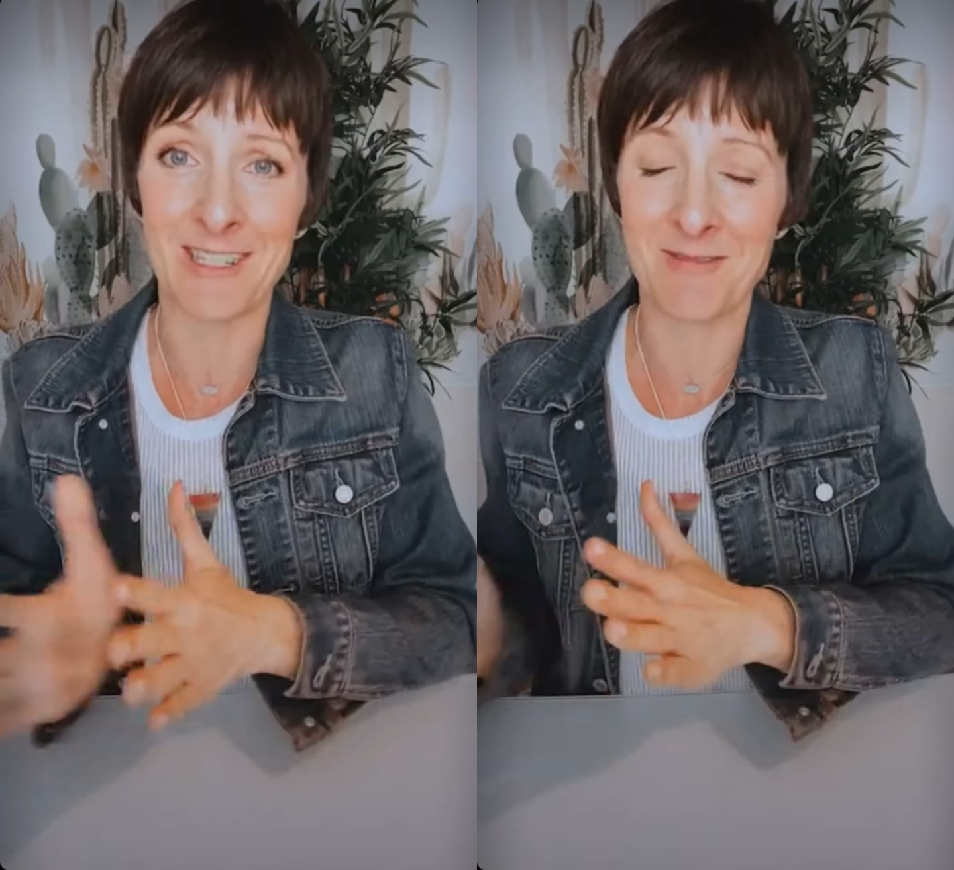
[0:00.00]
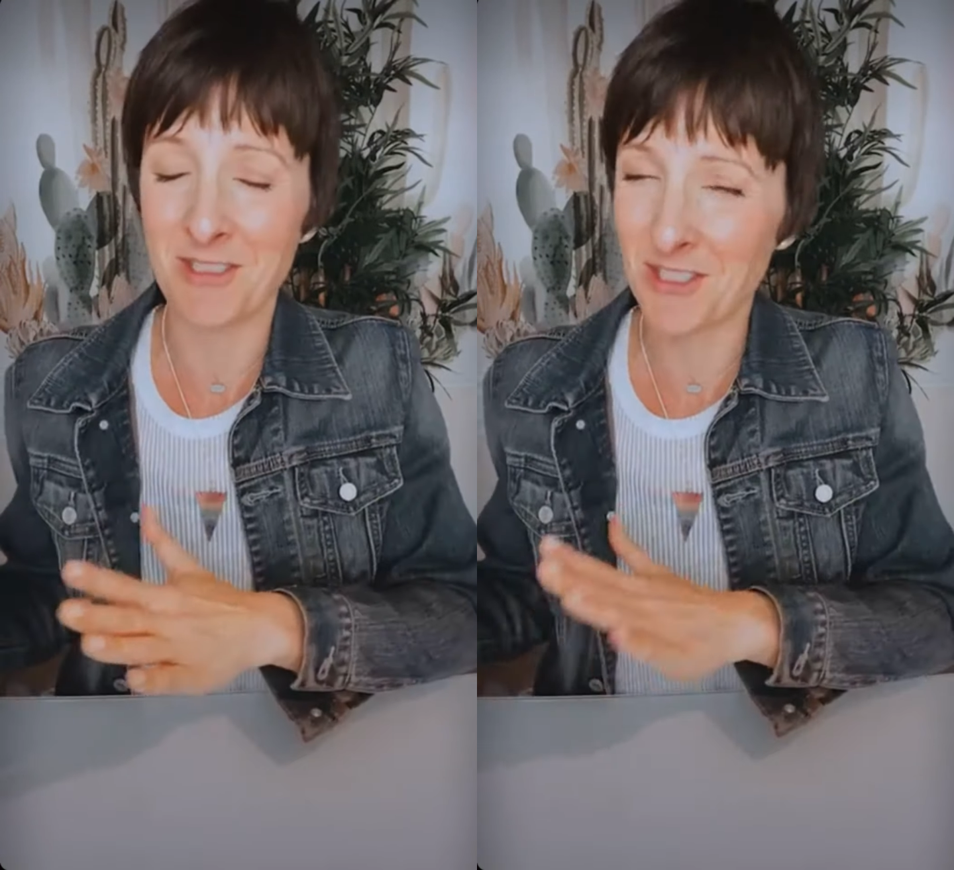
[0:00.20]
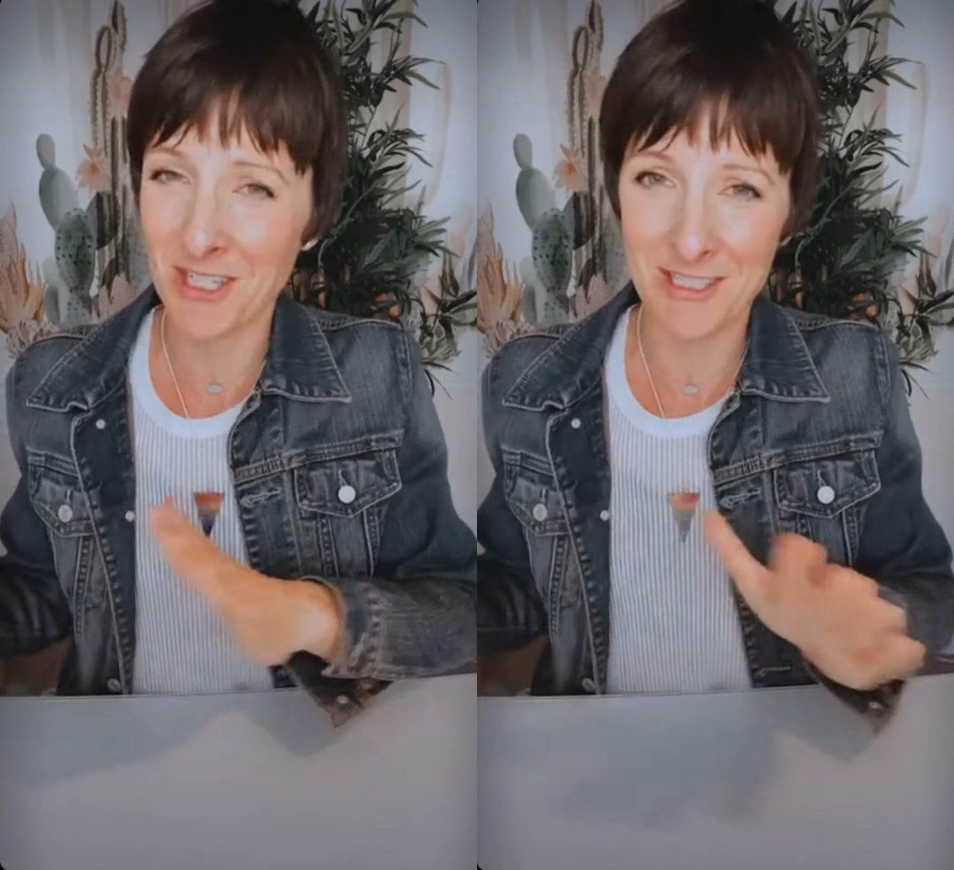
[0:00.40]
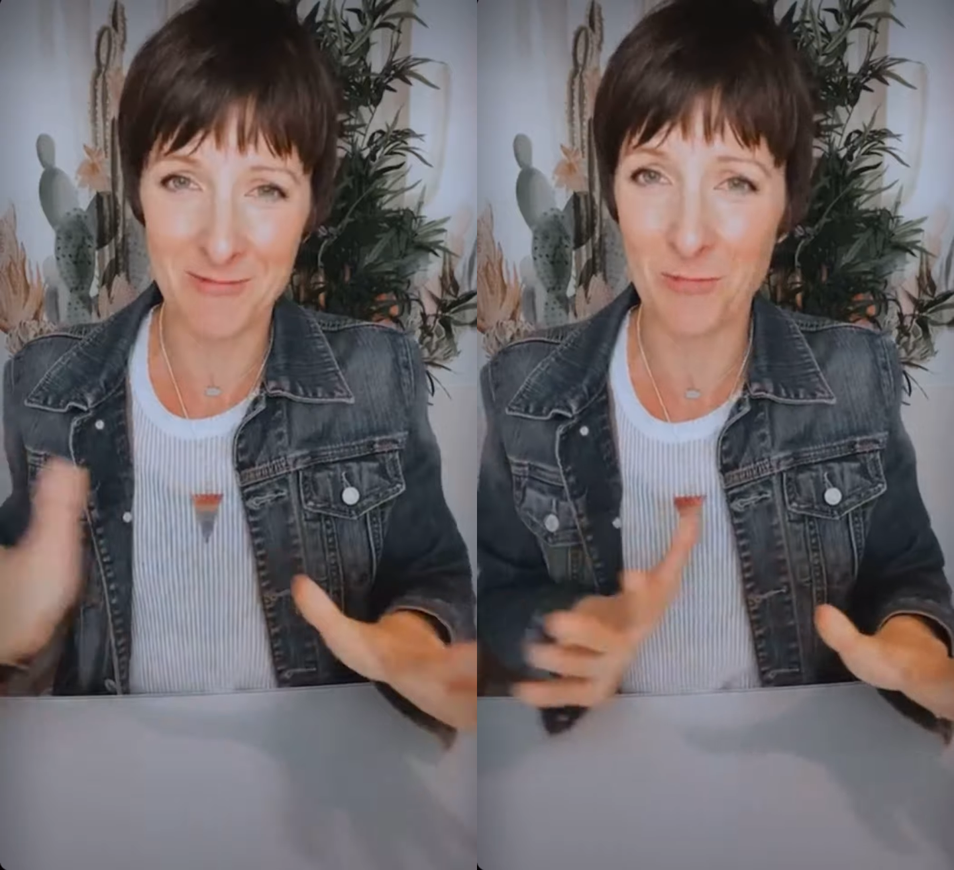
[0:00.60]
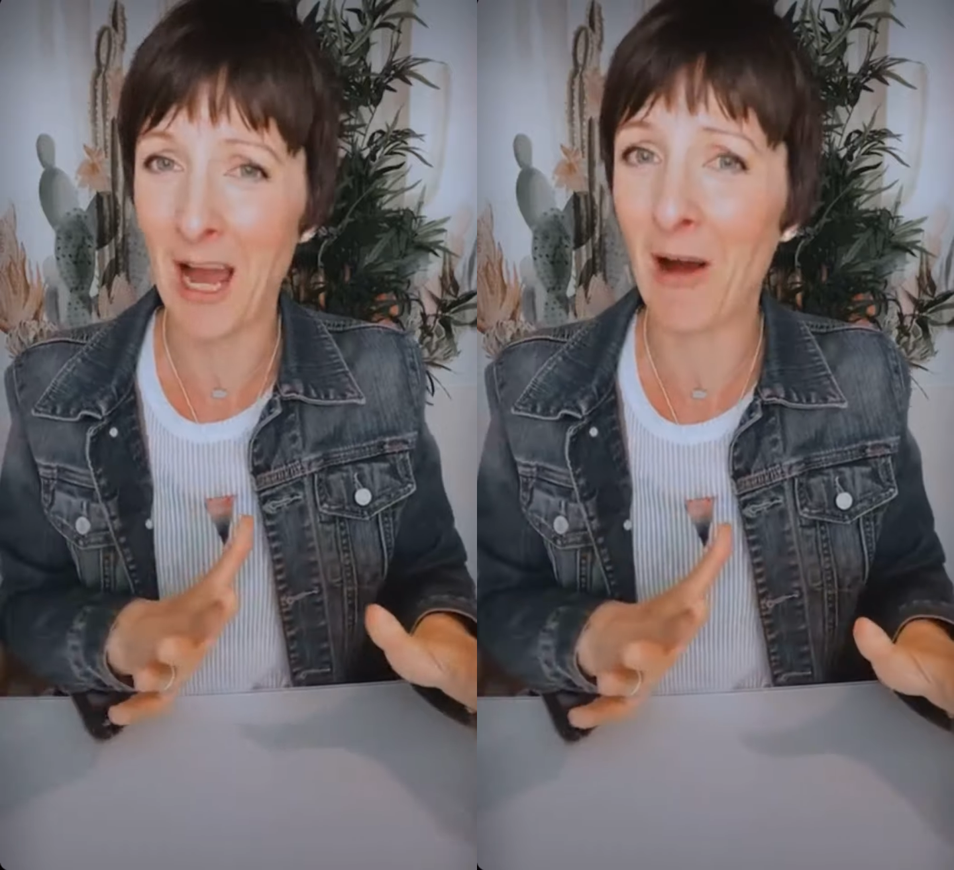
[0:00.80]
It's just
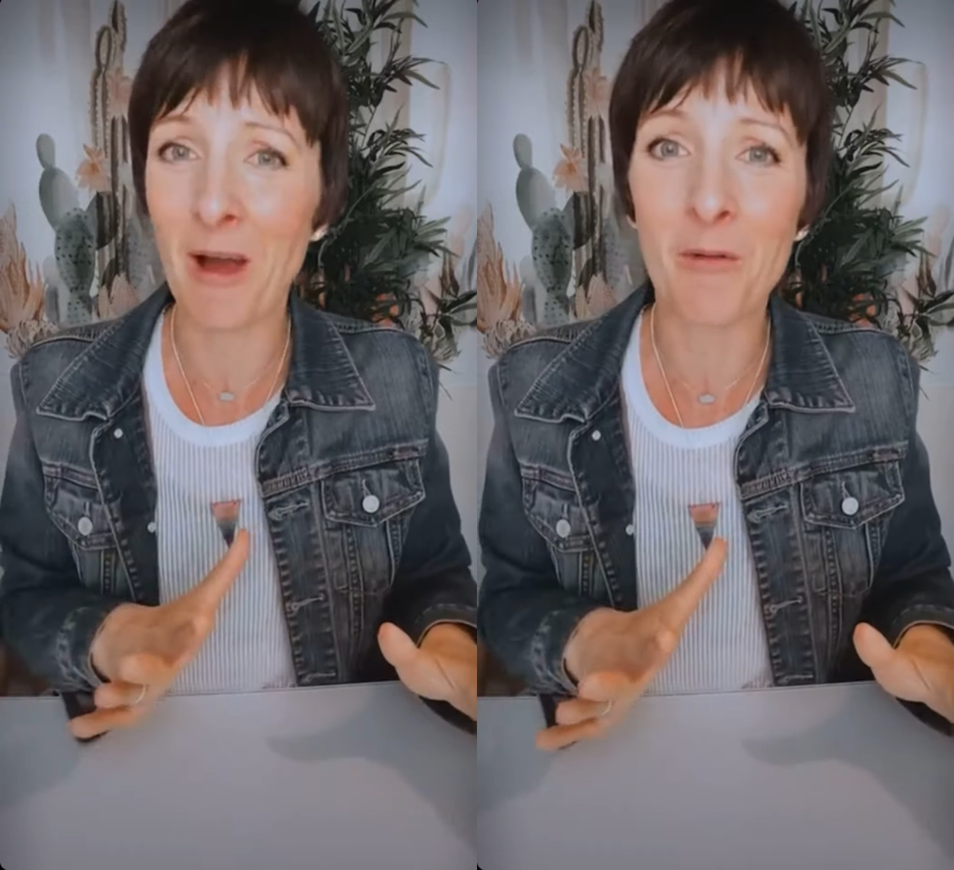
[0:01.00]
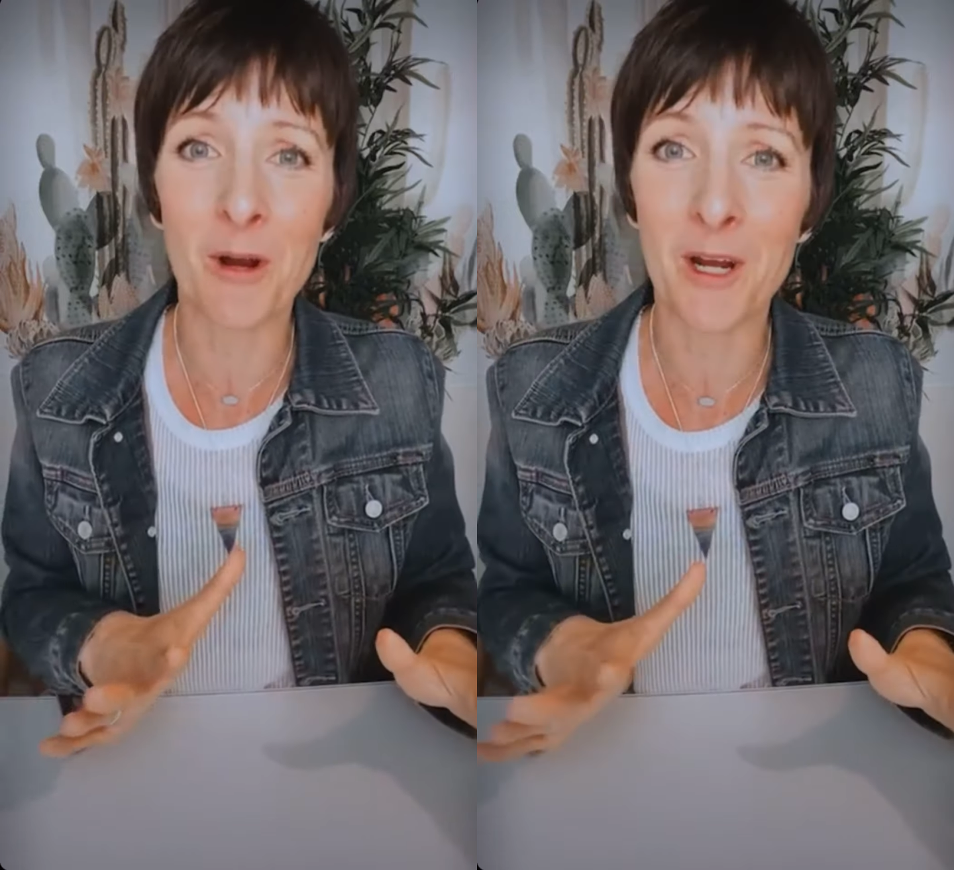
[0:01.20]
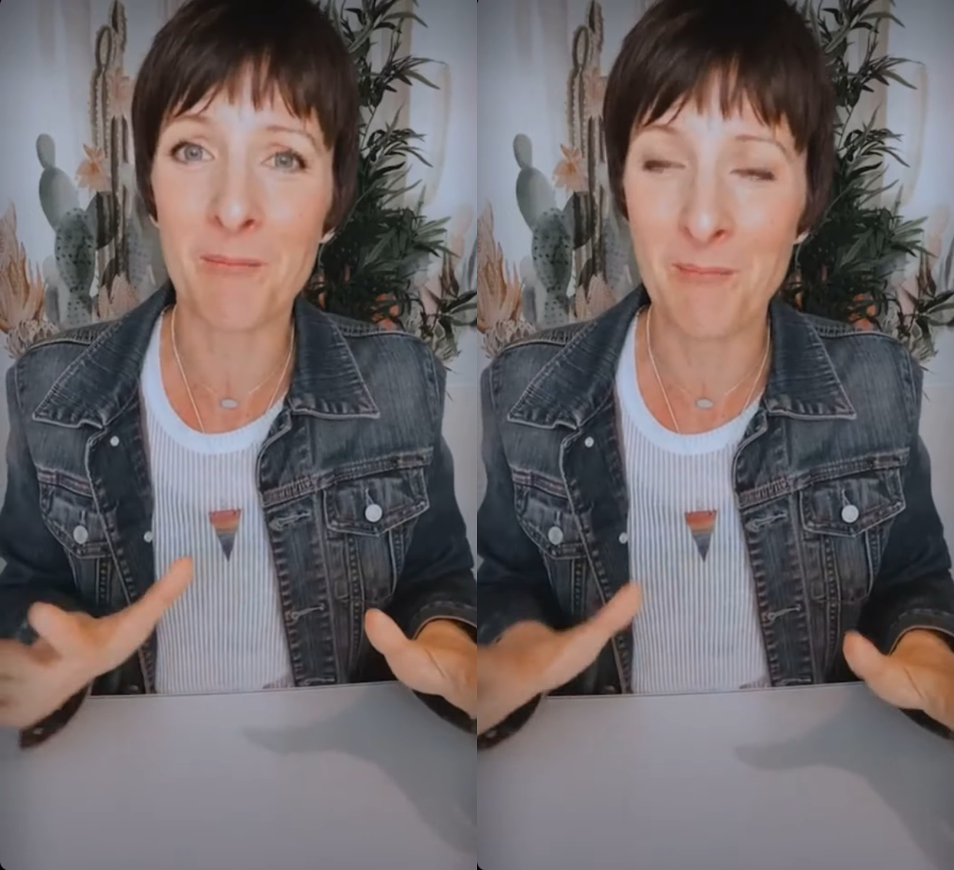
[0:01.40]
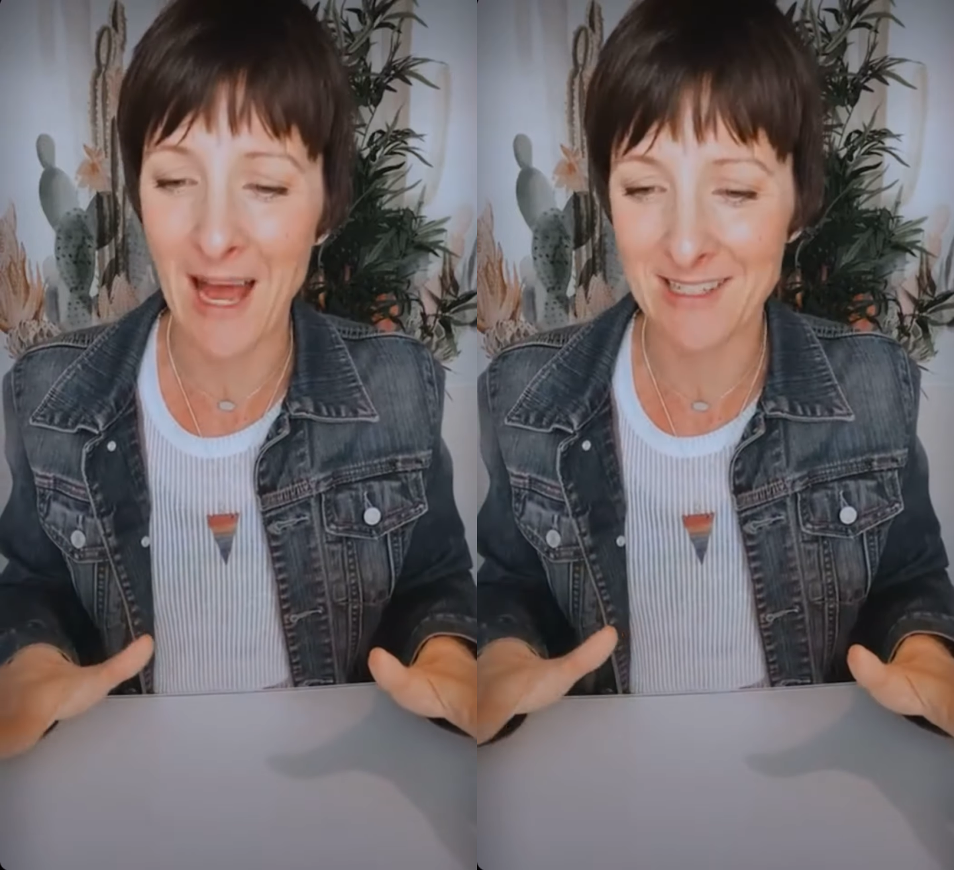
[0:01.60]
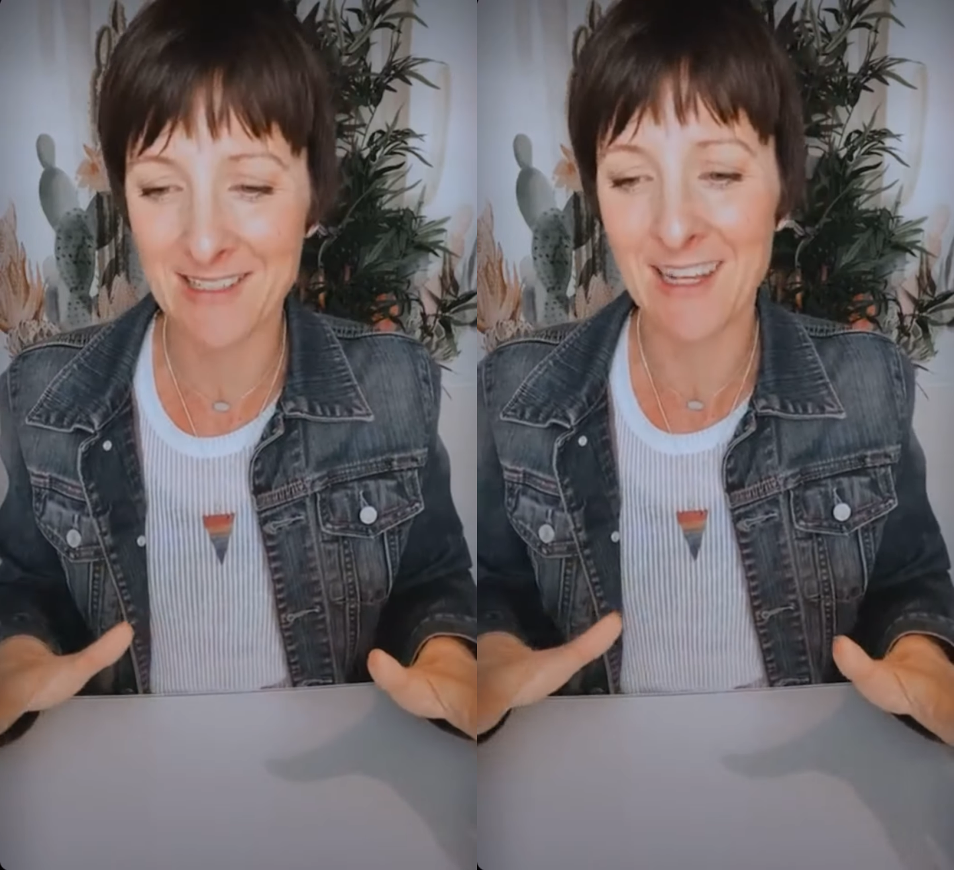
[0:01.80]
how I work
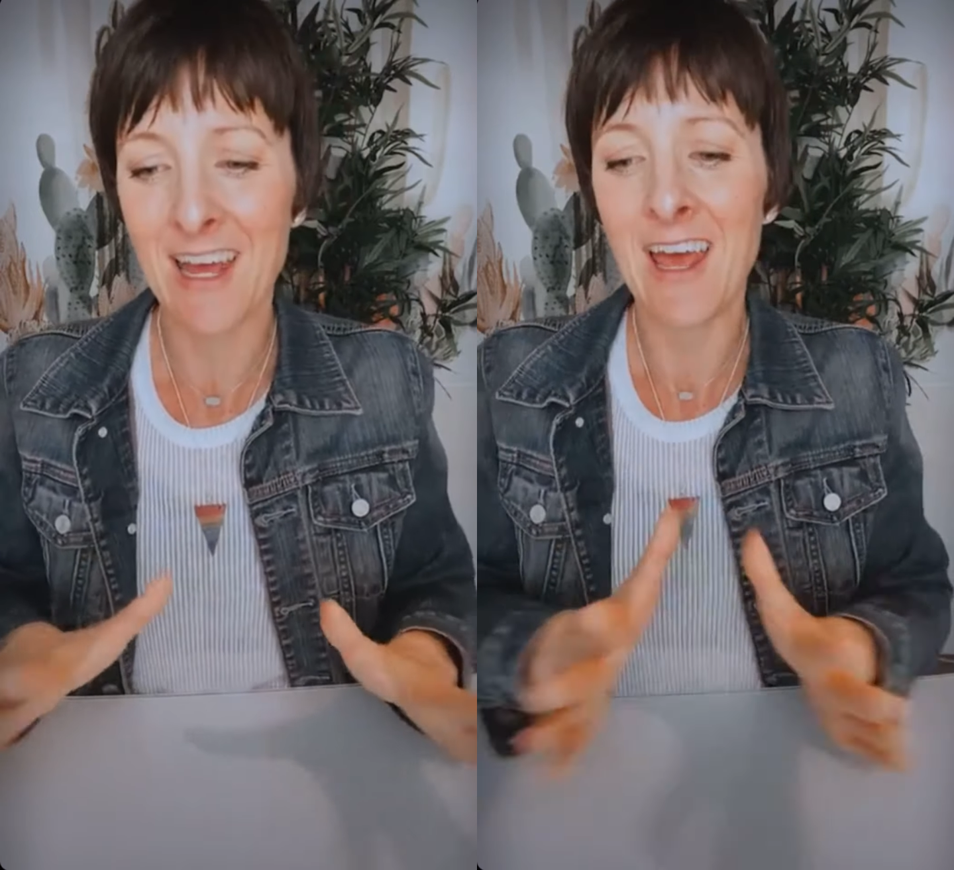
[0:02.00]
best.